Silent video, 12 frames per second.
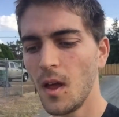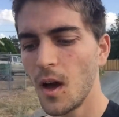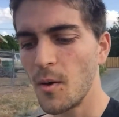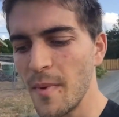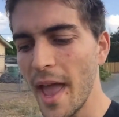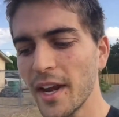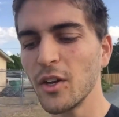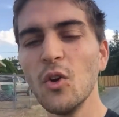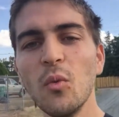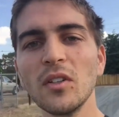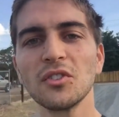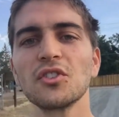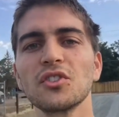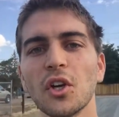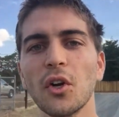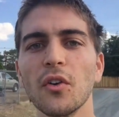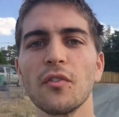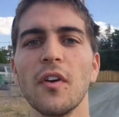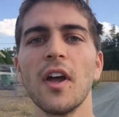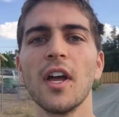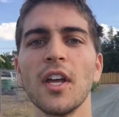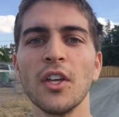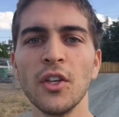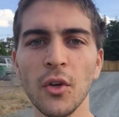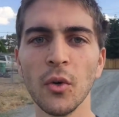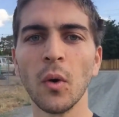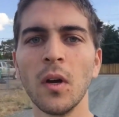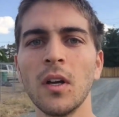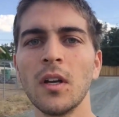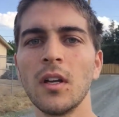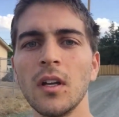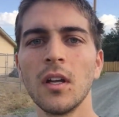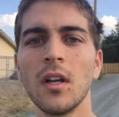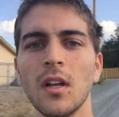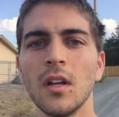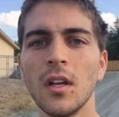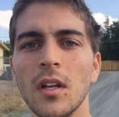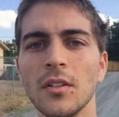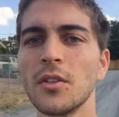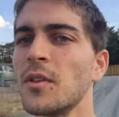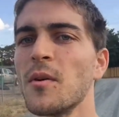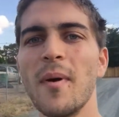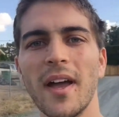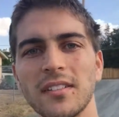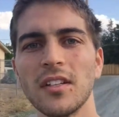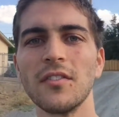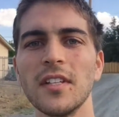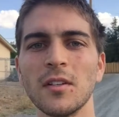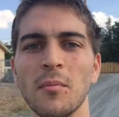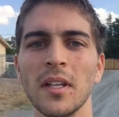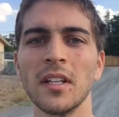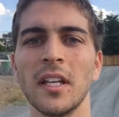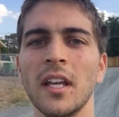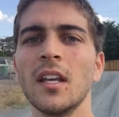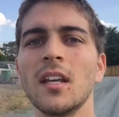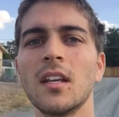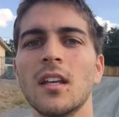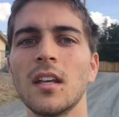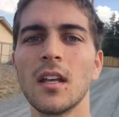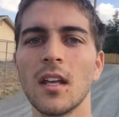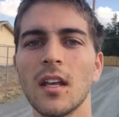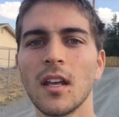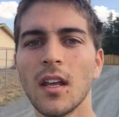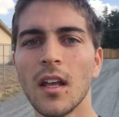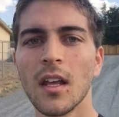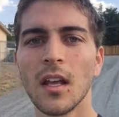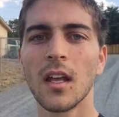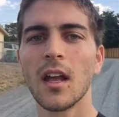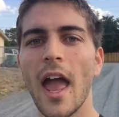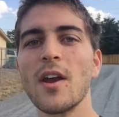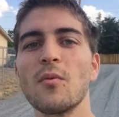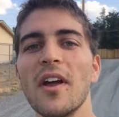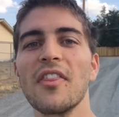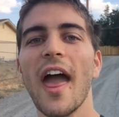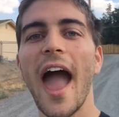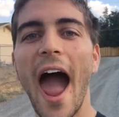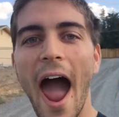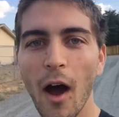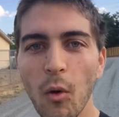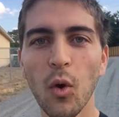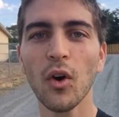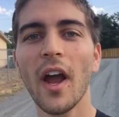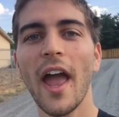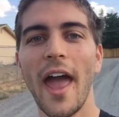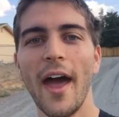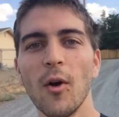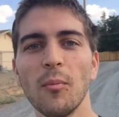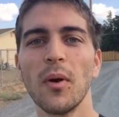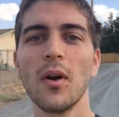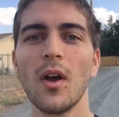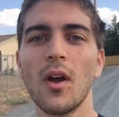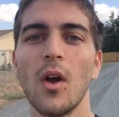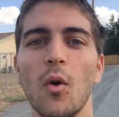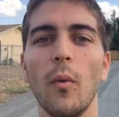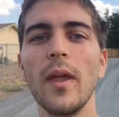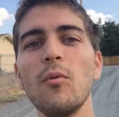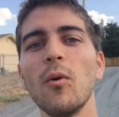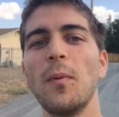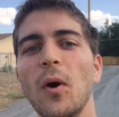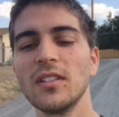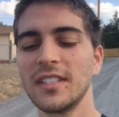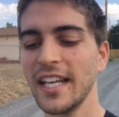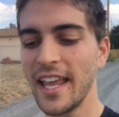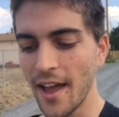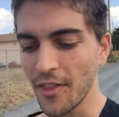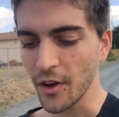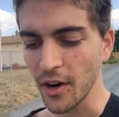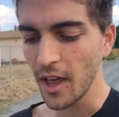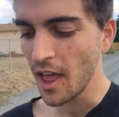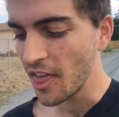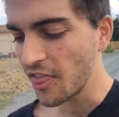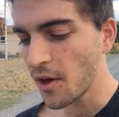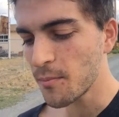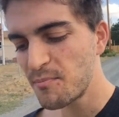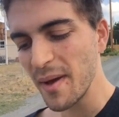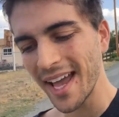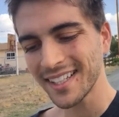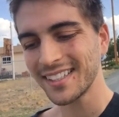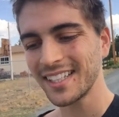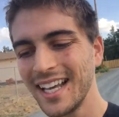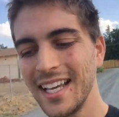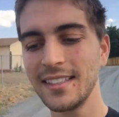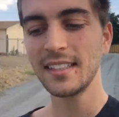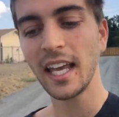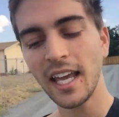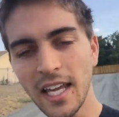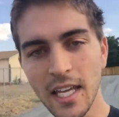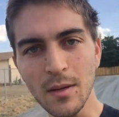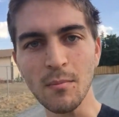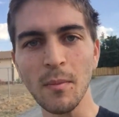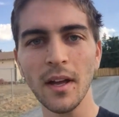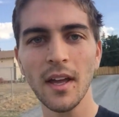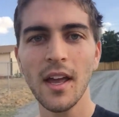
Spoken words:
a man who will serve you to the best of his ability. And with our help, we will put together the best team